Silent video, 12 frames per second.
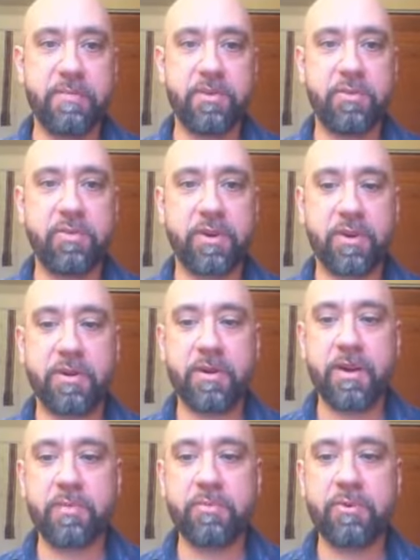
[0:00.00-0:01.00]
were
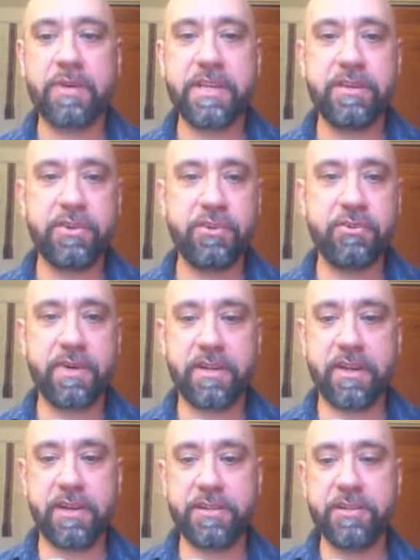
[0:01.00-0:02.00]
pretty new and
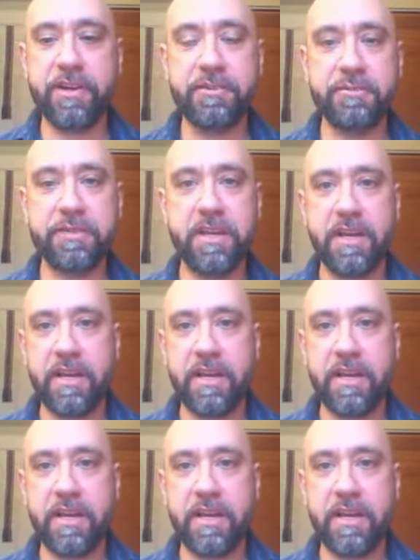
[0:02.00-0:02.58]
unknown.